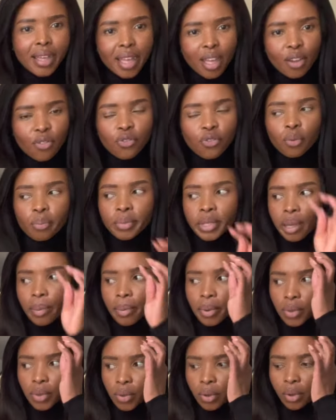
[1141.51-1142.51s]
if
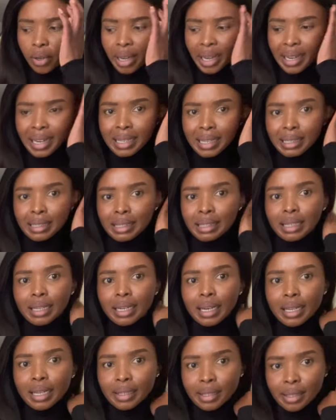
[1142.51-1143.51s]
umsebenzi gonna
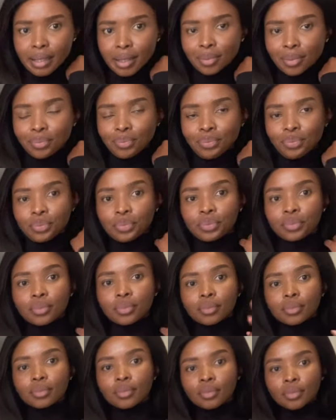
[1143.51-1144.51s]
stress,
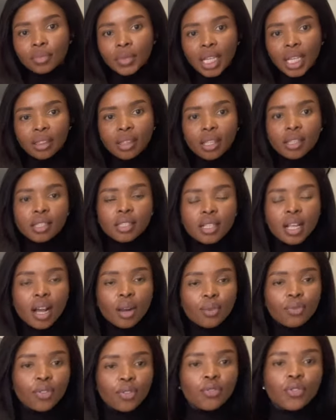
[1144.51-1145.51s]
this is the
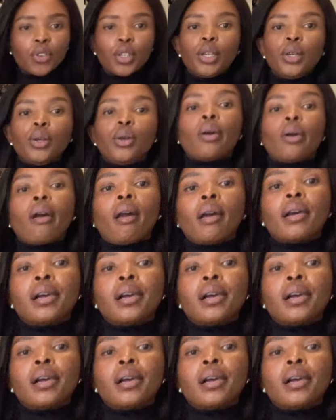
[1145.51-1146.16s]
outfit for you.